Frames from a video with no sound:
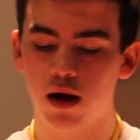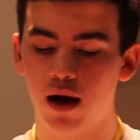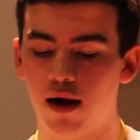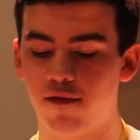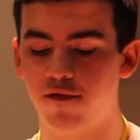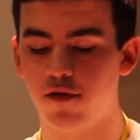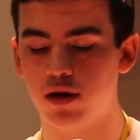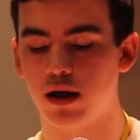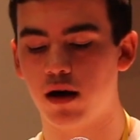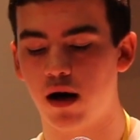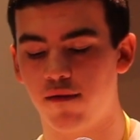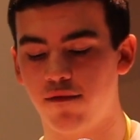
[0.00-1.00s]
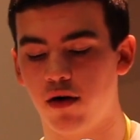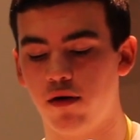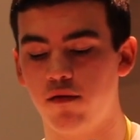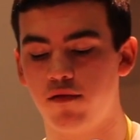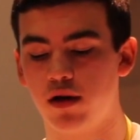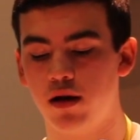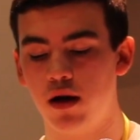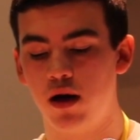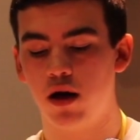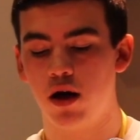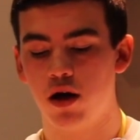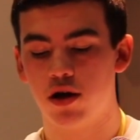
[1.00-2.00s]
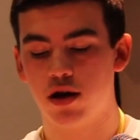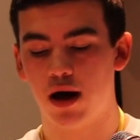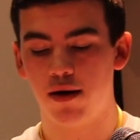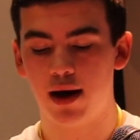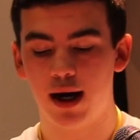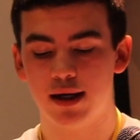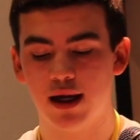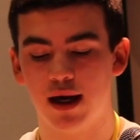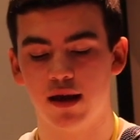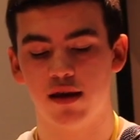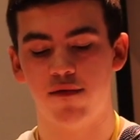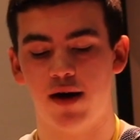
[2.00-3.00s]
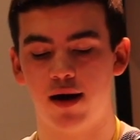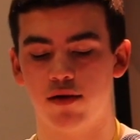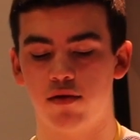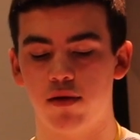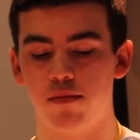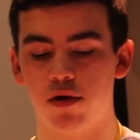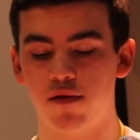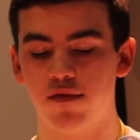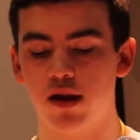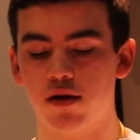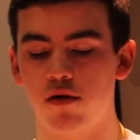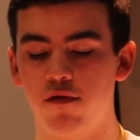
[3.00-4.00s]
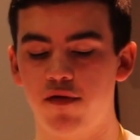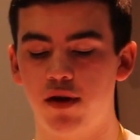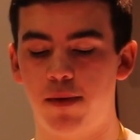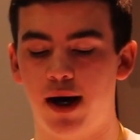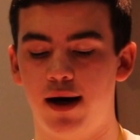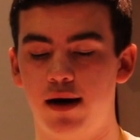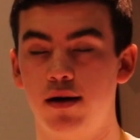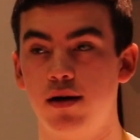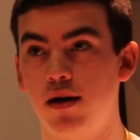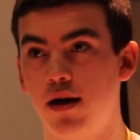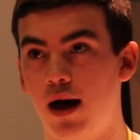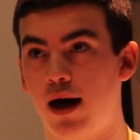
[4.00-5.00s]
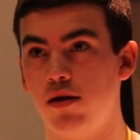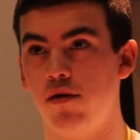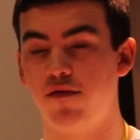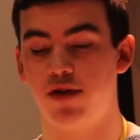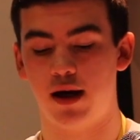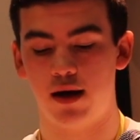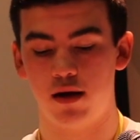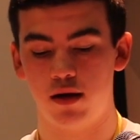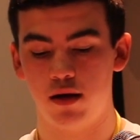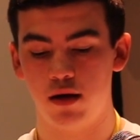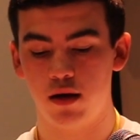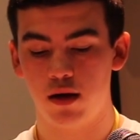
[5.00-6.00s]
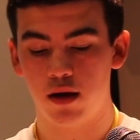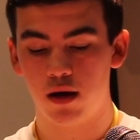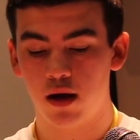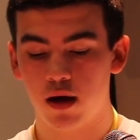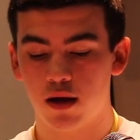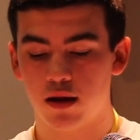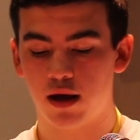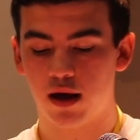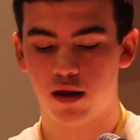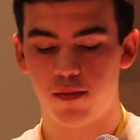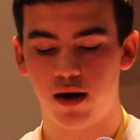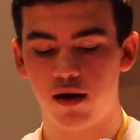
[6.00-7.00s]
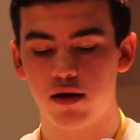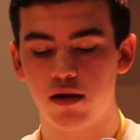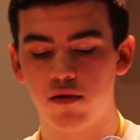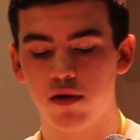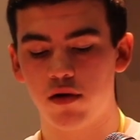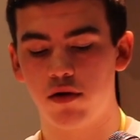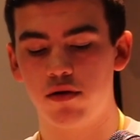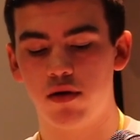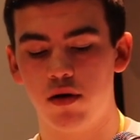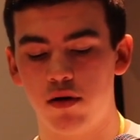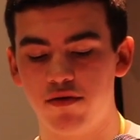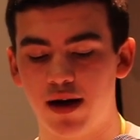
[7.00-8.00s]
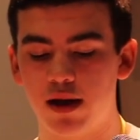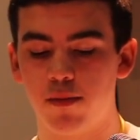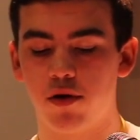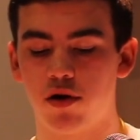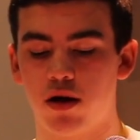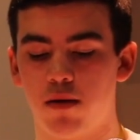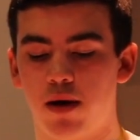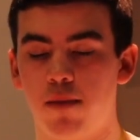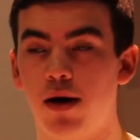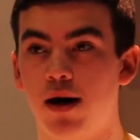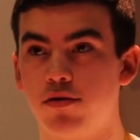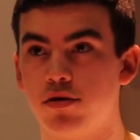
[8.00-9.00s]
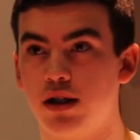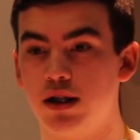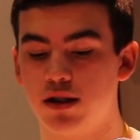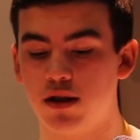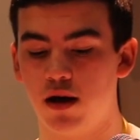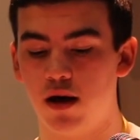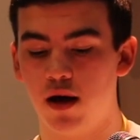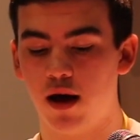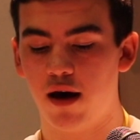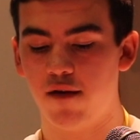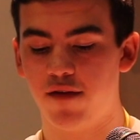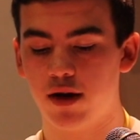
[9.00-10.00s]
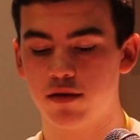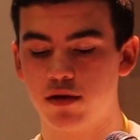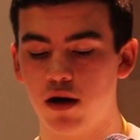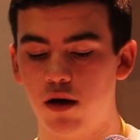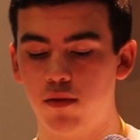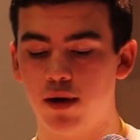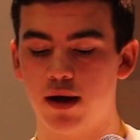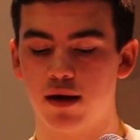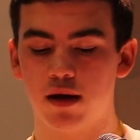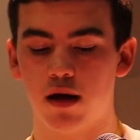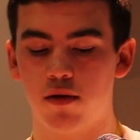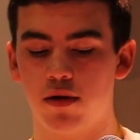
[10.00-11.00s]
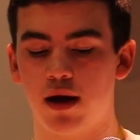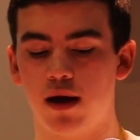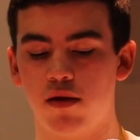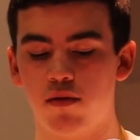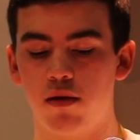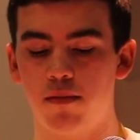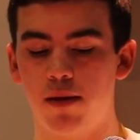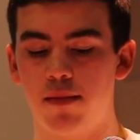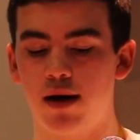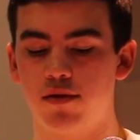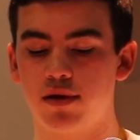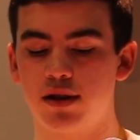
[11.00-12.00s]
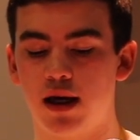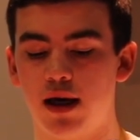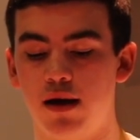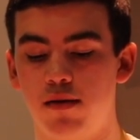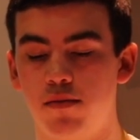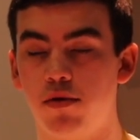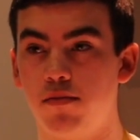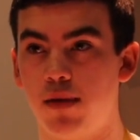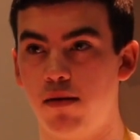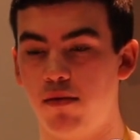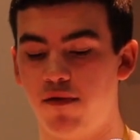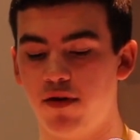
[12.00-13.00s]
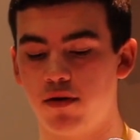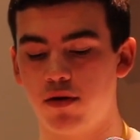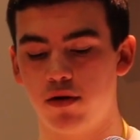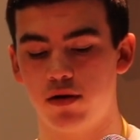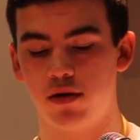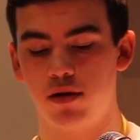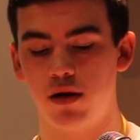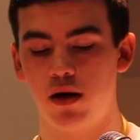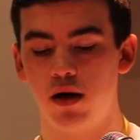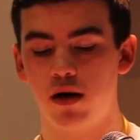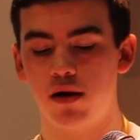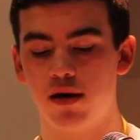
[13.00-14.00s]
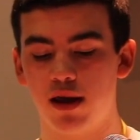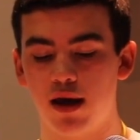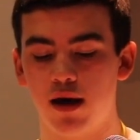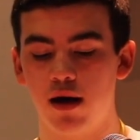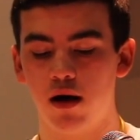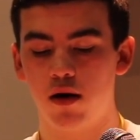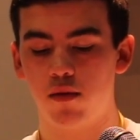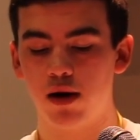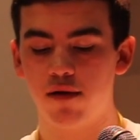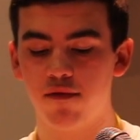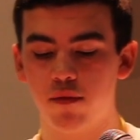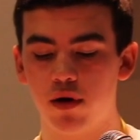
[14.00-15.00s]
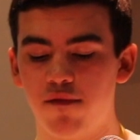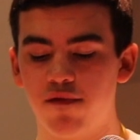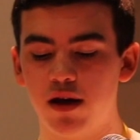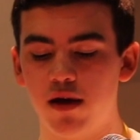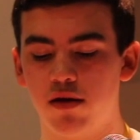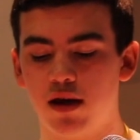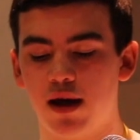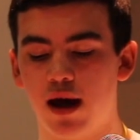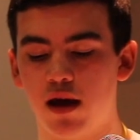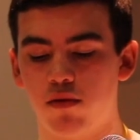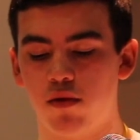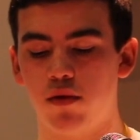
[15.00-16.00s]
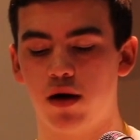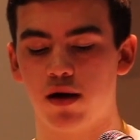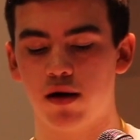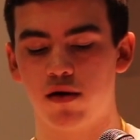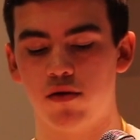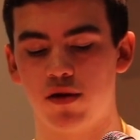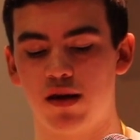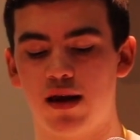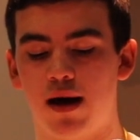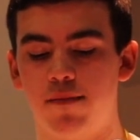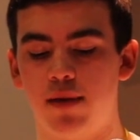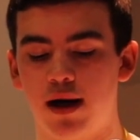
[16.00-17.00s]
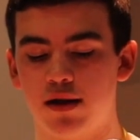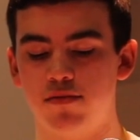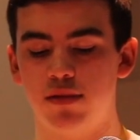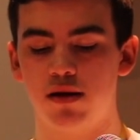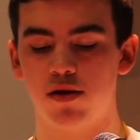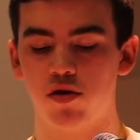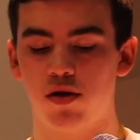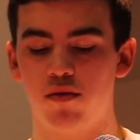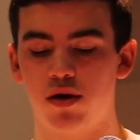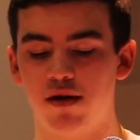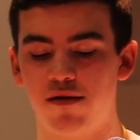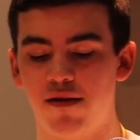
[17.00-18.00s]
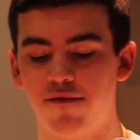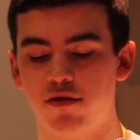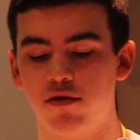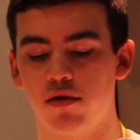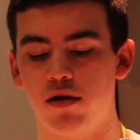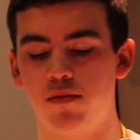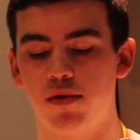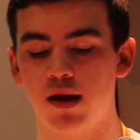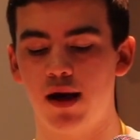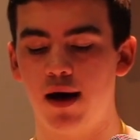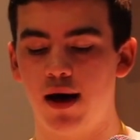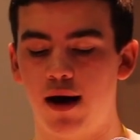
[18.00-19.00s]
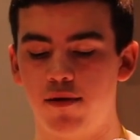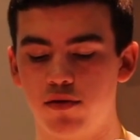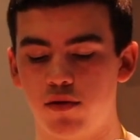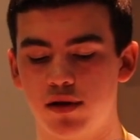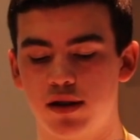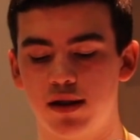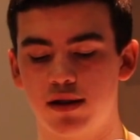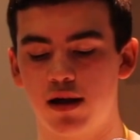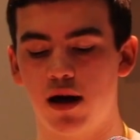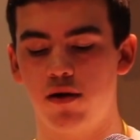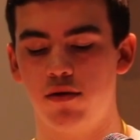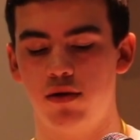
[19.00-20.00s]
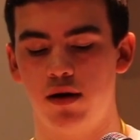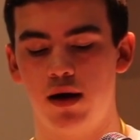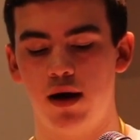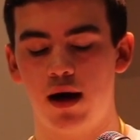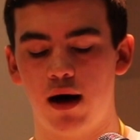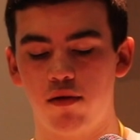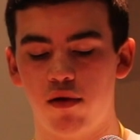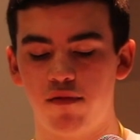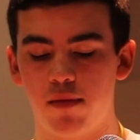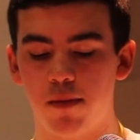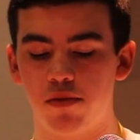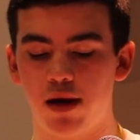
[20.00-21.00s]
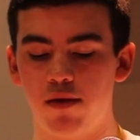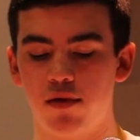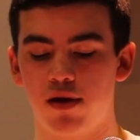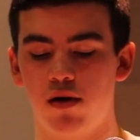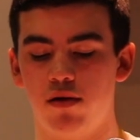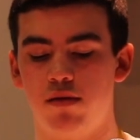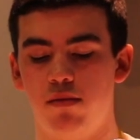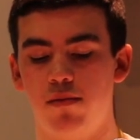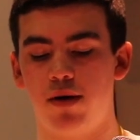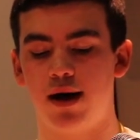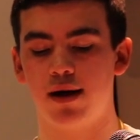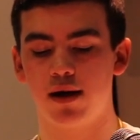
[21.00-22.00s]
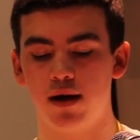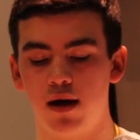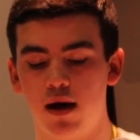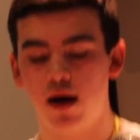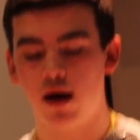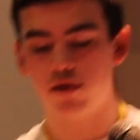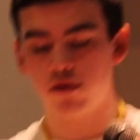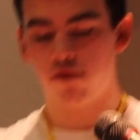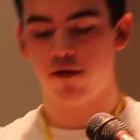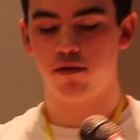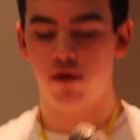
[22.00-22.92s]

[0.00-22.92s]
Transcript: and fully got involved. Sharing ideas of how to improve the school for the better, I loved it. The experience was already pushing my boundaries. It felt so weird to go against what my mind was saying, but made me feel good. You see, when of the youth engagement workers called Sam asked me to join one of the groups, I was wanting to go. However, my brain was holding me back. I was filled